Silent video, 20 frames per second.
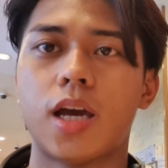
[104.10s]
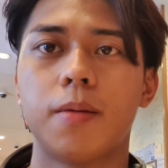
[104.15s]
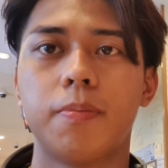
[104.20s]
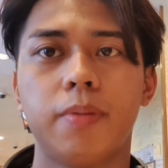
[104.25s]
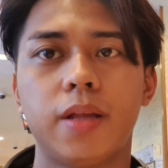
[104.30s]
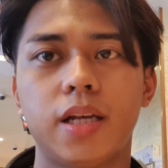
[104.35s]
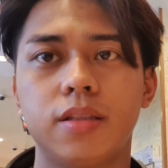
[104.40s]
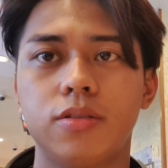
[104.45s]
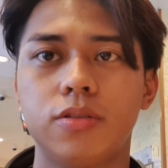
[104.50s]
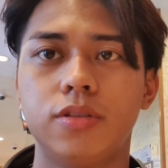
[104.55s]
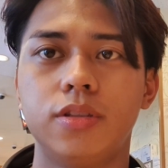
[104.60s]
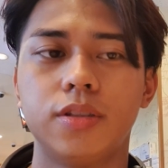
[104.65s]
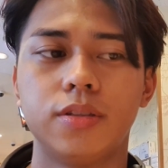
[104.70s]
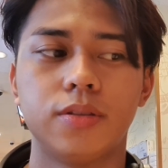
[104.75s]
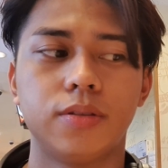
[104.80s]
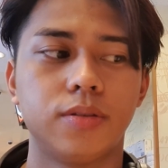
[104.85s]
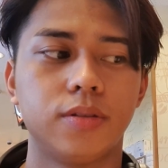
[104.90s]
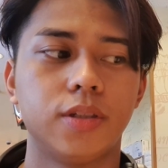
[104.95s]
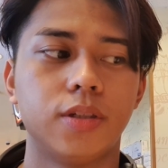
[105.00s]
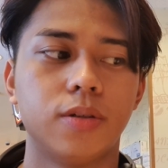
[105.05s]
I plan to
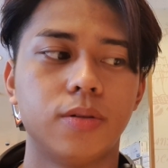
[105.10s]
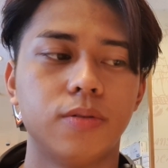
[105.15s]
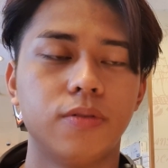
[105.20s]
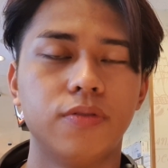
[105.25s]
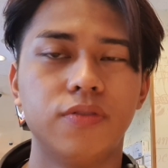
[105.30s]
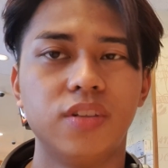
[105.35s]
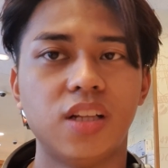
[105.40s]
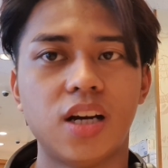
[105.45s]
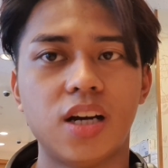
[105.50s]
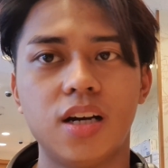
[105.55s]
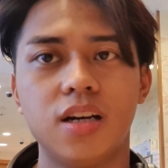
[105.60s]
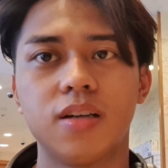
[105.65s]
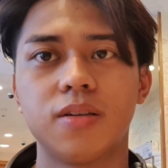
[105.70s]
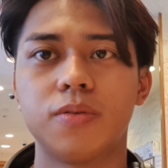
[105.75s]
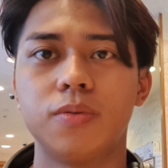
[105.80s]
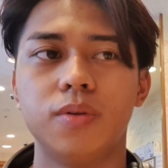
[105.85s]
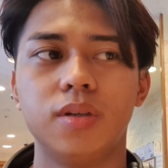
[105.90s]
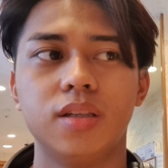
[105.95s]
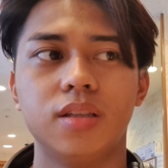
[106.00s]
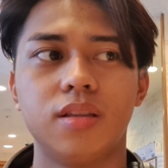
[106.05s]
just, you know, vlog
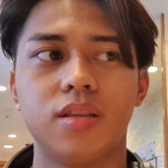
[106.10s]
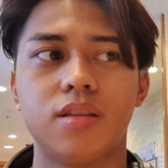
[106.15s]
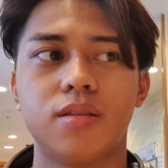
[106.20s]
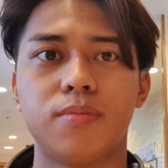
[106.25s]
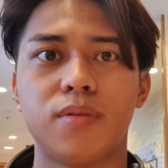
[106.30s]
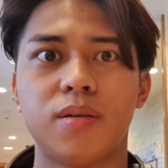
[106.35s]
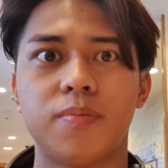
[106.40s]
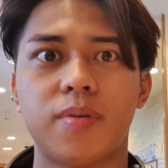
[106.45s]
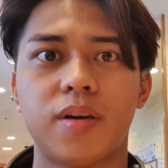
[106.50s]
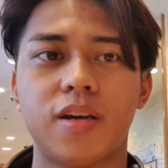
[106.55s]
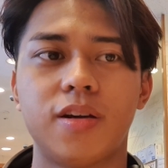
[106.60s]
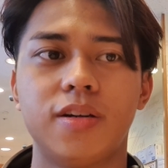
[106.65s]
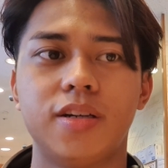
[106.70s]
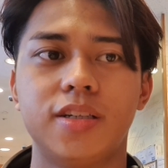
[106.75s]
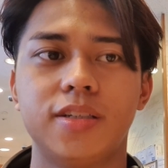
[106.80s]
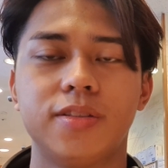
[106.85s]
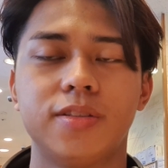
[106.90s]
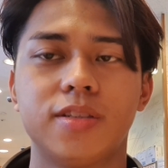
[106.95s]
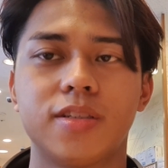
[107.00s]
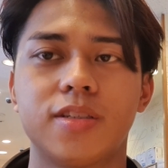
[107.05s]
with my
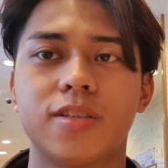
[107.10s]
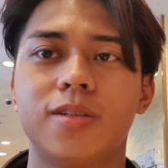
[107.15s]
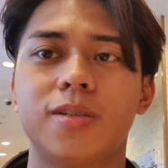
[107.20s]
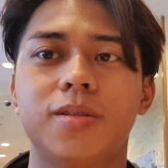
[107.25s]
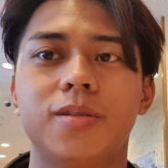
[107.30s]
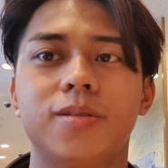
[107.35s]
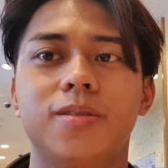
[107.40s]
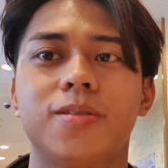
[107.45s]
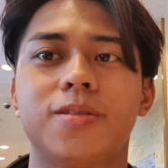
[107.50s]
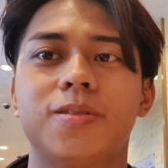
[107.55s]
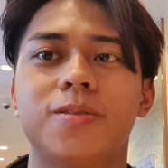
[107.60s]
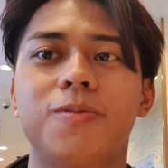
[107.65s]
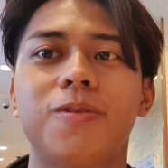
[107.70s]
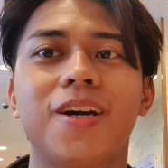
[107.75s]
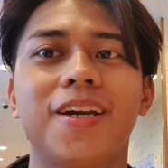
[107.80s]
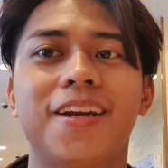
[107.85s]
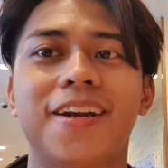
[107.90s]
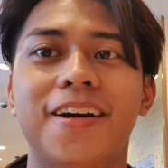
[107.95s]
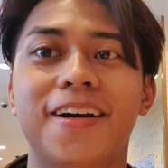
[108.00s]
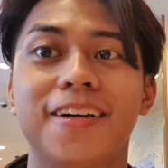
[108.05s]
parents because
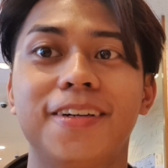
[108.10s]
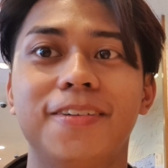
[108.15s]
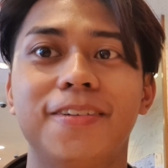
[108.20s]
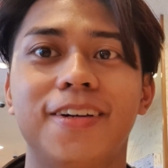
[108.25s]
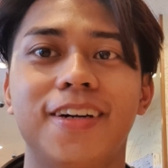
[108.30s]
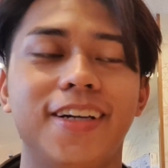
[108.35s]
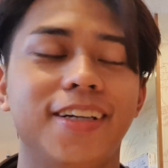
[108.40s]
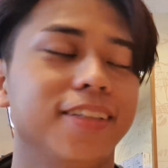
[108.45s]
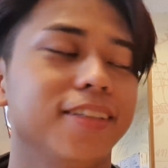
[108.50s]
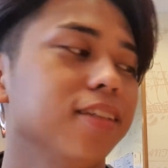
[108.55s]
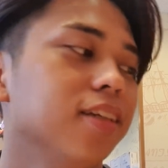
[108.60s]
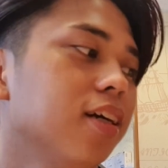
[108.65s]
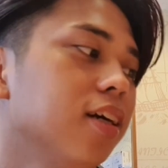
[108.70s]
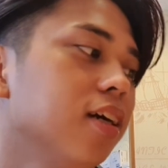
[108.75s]
why not, right?